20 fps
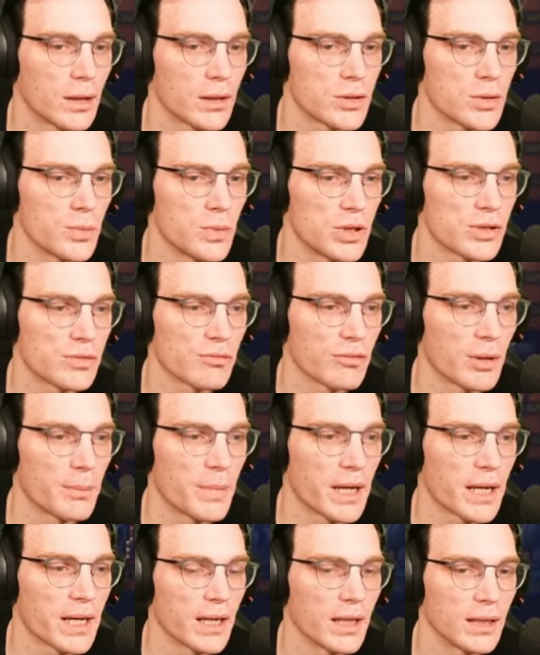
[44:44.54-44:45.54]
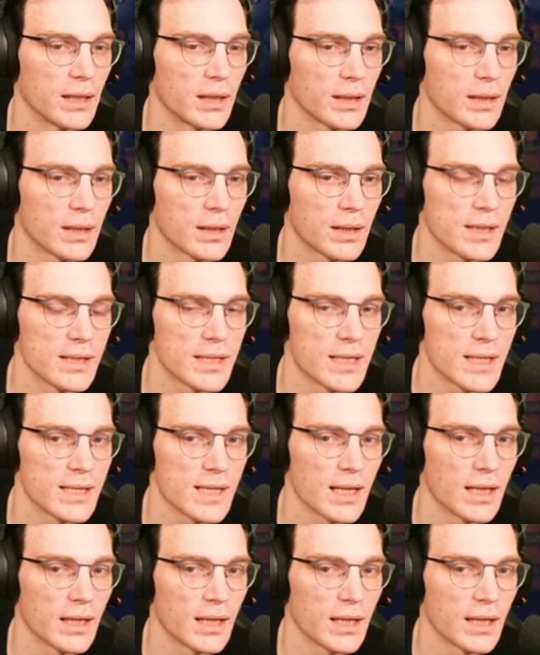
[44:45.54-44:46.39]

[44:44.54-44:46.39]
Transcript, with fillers: Do we just run back in? Is this it?